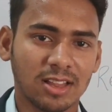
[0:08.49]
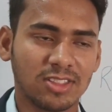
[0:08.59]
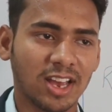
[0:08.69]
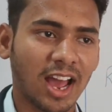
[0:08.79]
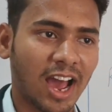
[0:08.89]

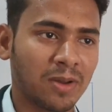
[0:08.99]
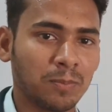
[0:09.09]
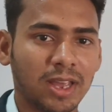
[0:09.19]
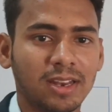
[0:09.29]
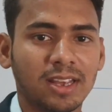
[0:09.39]
There are
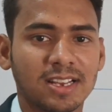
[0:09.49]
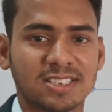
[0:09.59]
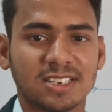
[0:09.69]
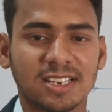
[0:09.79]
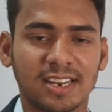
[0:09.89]
many
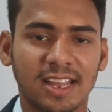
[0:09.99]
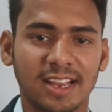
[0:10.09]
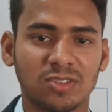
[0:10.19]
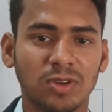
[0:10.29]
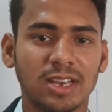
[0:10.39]
AC in
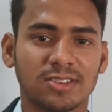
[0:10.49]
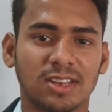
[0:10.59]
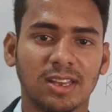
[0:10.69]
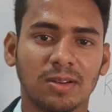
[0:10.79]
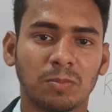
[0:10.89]

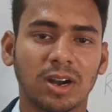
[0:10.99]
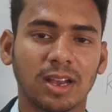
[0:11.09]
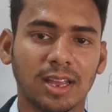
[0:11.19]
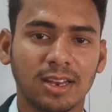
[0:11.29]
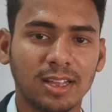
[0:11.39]
HVAC,
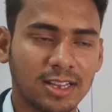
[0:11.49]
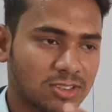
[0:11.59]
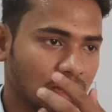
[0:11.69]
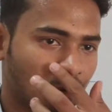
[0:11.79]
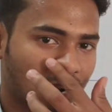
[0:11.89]
but any
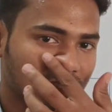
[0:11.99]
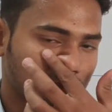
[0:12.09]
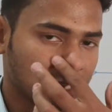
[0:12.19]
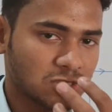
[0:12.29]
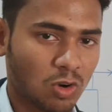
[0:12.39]
AC works
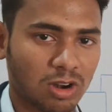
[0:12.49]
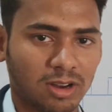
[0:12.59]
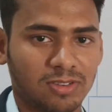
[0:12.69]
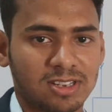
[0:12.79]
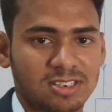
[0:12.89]
based on
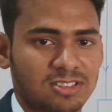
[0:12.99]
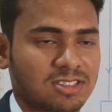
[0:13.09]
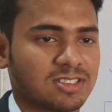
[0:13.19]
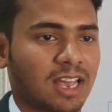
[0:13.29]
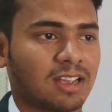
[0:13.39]

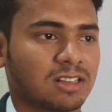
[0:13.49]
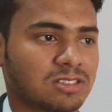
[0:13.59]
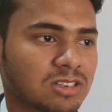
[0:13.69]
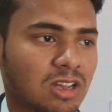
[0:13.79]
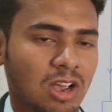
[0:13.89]
refrigeration
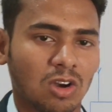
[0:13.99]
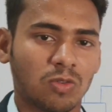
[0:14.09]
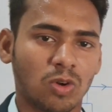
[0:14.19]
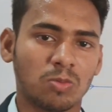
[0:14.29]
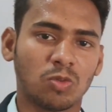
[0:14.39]
cycles.
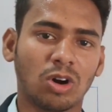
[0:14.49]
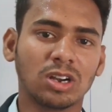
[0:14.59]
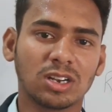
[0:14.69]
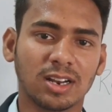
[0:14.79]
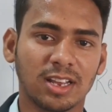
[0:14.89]
From
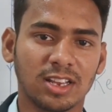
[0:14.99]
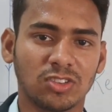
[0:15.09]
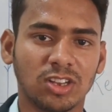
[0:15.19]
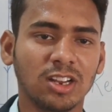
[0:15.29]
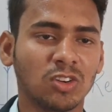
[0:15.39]
1 ton
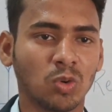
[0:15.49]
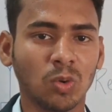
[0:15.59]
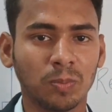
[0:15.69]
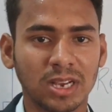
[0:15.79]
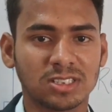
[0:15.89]
AC
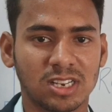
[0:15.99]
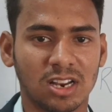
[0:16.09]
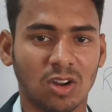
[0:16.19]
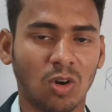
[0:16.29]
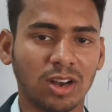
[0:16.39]
to big
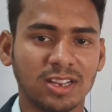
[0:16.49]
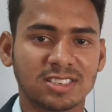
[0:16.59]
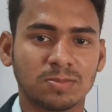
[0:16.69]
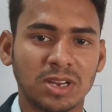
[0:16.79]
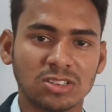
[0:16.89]
chiller on,
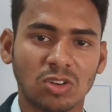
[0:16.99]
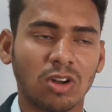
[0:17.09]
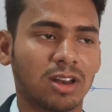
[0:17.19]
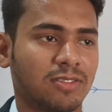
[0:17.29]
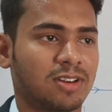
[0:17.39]
it's based
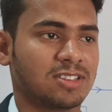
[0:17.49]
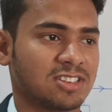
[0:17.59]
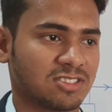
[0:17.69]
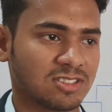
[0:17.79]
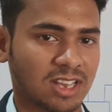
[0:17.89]
on
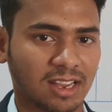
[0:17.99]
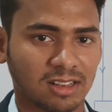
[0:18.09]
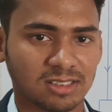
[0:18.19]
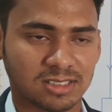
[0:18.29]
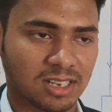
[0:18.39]
refrigeration
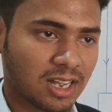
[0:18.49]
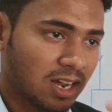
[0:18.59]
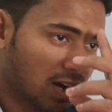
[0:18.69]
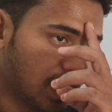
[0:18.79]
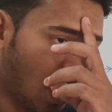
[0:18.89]
cycles.
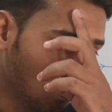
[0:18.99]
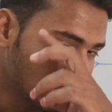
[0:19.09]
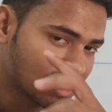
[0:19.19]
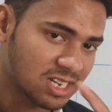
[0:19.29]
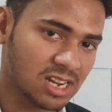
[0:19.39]

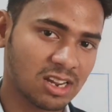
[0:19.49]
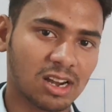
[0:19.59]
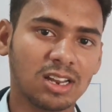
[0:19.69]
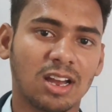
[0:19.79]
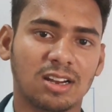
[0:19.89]
Now it's
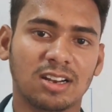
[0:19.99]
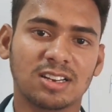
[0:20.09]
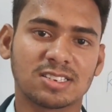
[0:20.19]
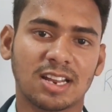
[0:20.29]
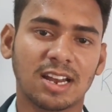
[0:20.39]
clearly
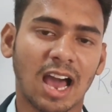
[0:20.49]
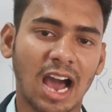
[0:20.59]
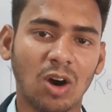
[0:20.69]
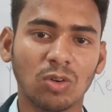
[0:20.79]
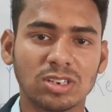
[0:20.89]
understand
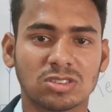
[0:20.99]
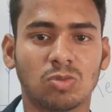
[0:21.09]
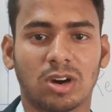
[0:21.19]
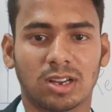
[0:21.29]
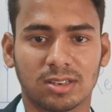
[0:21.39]
how it's
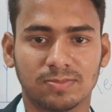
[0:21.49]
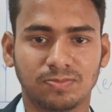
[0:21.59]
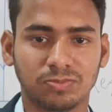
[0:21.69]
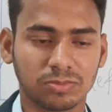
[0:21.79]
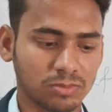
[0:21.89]
work.
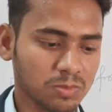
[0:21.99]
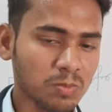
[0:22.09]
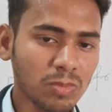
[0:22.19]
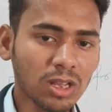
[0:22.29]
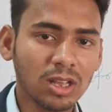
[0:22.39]

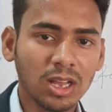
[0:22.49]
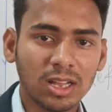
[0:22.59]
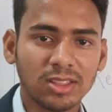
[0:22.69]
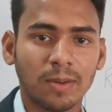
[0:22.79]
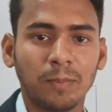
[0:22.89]

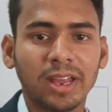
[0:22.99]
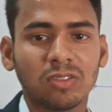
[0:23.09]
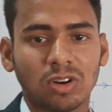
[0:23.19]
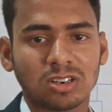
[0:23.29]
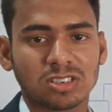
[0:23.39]
The
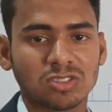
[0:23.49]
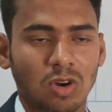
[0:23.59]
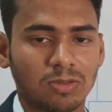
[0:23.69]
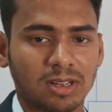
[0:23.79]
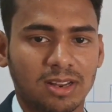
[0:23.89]
main functions
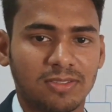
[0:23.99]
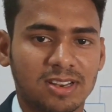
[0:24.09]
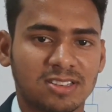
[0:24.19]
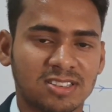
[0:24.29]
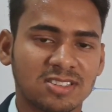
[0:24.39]
of the
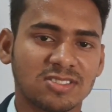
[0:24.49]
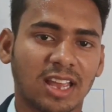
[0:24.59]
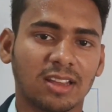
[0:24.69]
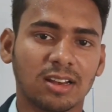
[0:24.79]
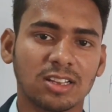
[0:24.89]
refrigeration
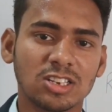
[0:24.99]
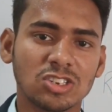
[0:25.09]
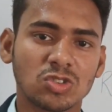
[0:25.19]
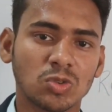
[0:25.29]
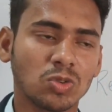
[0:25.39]
cycle
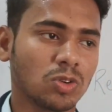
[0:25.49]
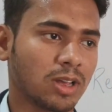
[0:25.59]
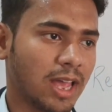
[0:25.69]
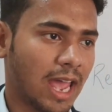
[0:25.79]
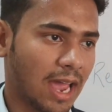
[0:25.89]
is to
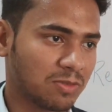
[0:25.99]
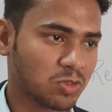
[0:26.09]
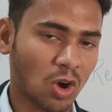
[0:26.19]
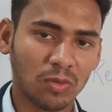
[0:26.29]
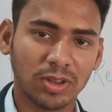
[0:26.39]

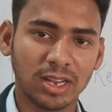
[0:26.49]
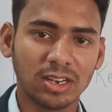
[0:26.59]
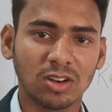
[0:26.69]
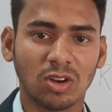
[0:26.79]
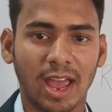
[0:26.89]
absorb
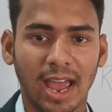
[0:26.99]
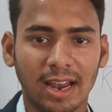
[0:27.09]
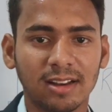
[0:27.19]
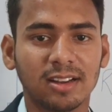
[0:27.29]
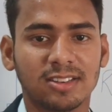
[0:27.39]
heat
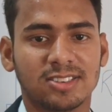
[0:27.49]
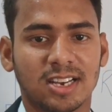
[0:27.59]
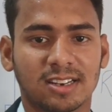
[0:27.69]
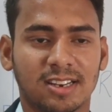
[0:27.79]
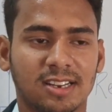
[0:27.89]
and
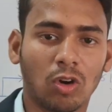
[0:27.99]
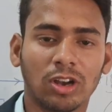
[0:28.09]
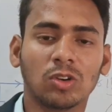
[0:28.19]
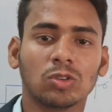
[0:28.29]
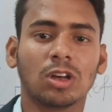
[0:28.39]
reject heat.
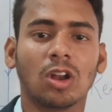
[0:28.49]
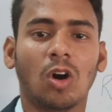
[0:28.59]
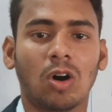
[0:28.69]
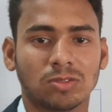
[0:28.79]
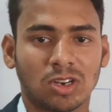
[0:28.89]
According to the
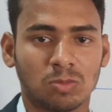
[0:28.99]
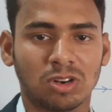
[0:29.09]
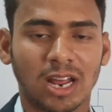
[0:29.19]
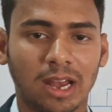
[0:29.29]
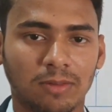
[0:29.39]
law of
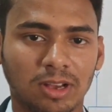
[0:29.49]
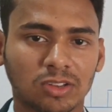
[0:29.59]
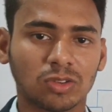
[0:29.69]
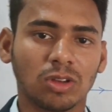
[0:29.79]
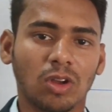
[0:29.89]

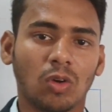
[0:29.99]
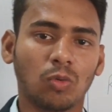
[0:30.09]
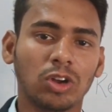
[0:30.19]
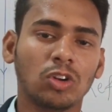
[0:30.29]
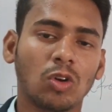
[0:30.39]
thermodynamics,
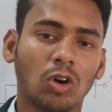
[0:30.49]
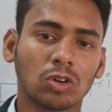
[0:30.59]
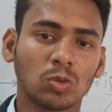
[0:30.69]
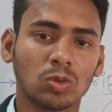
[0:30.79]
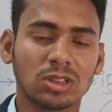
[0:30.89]
we do
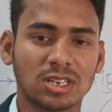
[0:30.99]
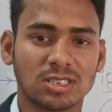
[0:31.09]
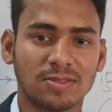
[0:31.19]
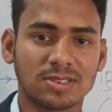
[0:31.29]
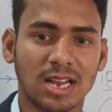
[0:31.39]
not cool the
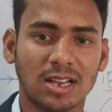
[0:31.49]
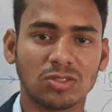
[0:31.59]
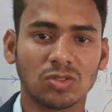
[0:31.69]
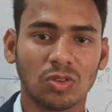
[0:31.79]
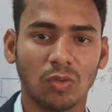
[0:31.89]

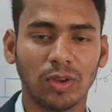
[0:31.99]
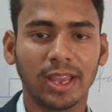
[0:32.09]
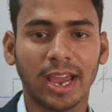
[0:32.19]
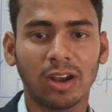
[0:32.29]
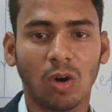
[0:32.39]
substance,
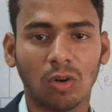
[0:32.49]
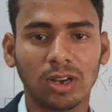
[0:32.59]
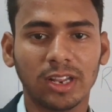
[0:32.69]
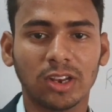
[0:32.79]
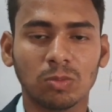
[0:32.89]
we can
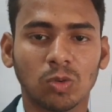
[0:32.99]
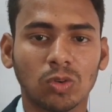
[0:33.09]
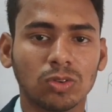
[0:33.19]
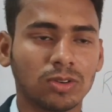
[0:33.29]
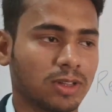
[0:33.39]
only
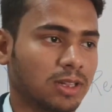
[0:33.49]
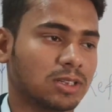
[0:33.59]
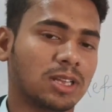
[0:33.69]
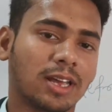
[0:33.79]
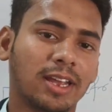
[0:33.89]
remove
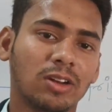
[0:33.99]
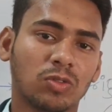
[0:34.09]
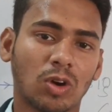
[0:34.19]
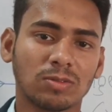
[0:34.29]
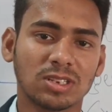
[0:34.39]
the
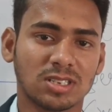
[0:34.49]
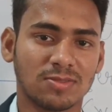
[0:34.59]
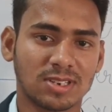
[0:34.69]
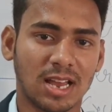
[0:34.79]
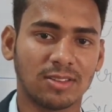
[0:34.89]
heat from the
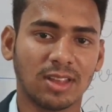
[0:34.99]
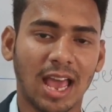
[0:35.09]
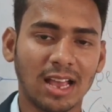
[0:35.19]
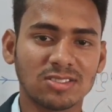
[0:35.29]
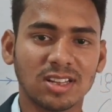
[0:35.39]
substance.
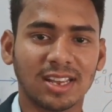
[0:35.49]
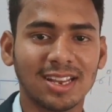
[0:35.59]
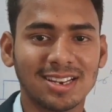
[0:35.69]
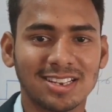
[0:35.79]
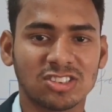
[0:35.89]
As the
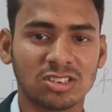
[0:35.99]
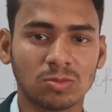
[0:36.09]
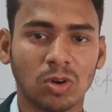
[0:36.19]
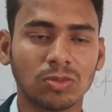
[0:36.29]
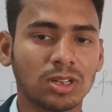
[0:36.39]
heat is
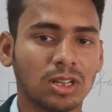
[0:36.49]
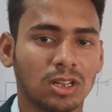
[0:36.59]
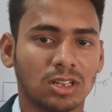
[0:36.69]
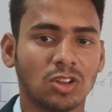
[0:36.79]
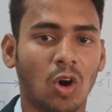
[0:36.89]
removed,
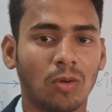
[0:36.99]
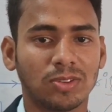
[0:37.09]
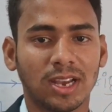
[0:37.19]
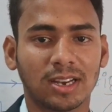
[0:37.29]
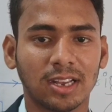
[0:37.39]
the
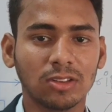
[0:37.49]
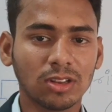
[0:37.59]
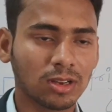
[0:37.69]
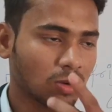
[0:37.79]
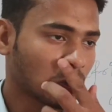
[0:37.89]
object
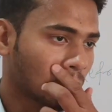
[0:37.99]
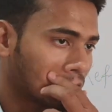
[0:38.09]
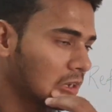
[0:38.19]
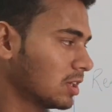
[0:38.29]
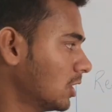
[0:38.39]
is
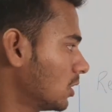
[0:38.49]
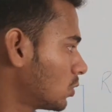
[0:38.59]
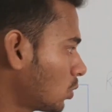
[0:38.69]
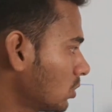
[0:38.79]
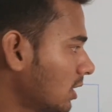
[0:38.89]
cooled.
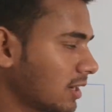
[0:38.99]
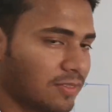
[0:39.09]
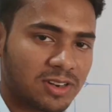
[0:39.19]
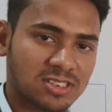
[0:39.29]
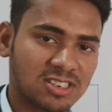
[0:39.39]
Through the
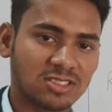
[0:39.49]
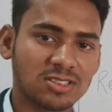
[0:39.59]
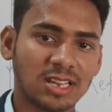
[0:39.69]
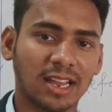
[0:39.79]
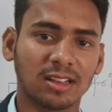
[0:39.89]

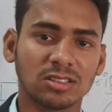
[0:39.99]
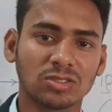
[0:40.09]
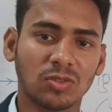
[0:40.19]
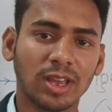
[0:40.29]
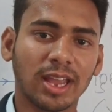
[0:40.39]
refrigeration
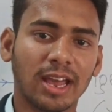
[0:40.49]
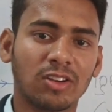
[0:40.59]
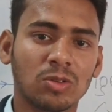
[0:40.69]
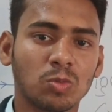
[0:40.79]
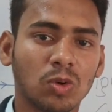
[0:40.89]
cycles, we
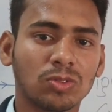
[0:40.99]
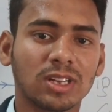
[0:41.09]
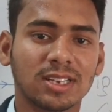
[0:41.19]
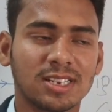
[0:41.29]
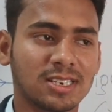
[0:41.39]
can remove
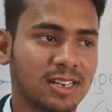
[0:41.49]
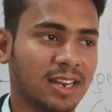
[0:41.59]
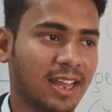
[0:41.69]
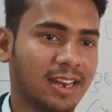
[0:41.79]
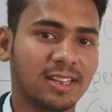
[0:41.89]
the heat
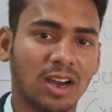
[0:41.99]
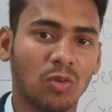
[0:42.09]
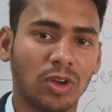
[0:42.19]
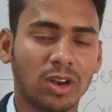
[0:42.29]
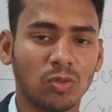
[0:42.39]
in area
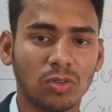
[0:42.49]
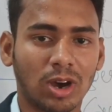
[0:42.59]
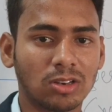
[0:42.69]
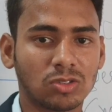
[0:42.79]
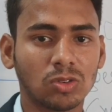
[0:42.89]
where we
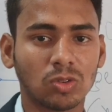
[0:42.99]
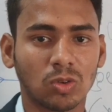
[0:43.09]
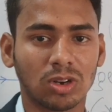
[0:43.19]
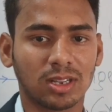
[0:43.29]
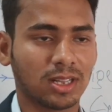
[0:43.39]
want to
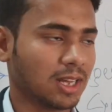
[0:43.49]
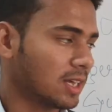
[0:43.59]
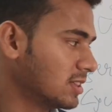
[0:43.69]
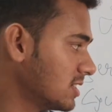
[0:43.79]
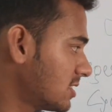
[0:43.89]
cool.
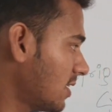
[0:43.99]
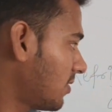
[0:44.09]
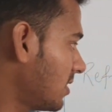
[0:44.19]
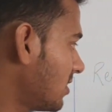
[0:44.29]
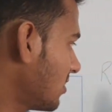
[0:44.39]
This
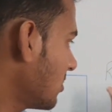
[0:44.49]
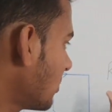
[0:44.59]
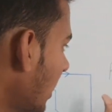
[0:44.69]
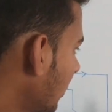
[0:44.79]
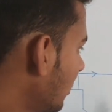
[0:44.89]

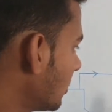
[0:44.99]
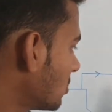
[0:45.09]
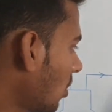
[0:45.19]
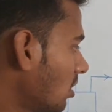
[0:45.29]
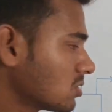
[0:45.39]
refrigeration cycle
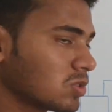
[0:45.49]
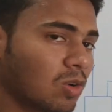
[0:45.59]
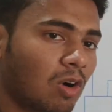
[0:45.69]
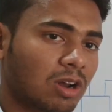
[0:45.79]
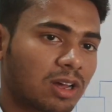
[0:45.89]
is
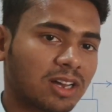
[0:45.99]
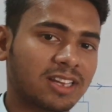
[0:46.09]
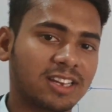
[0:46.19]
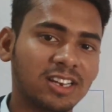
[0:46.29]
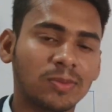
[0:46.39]
also called
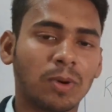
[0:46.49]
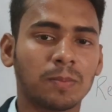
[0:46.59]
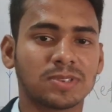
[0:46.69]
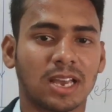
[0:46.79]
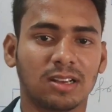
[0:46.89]
a heat
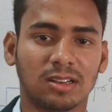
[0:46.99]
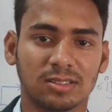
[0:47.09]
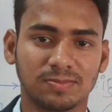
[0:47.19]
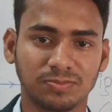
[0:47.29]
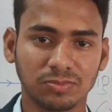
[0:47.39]
pump
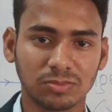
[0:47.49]
cycle.